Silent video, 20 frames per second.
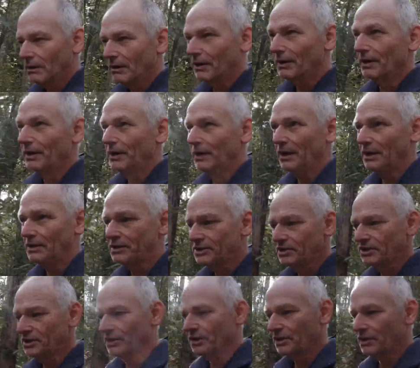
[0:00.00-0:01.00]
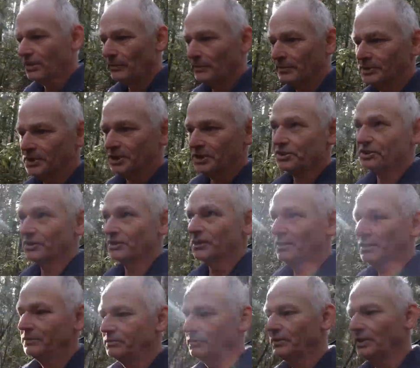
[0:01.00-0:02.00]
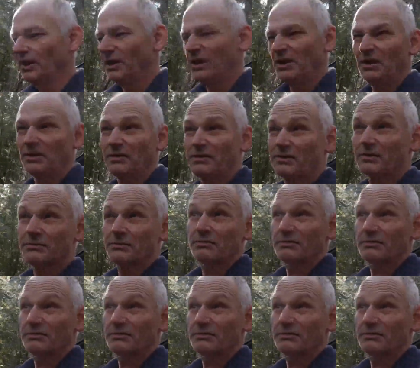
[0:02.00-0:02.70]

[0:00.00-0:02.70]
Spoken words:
I entered a competition with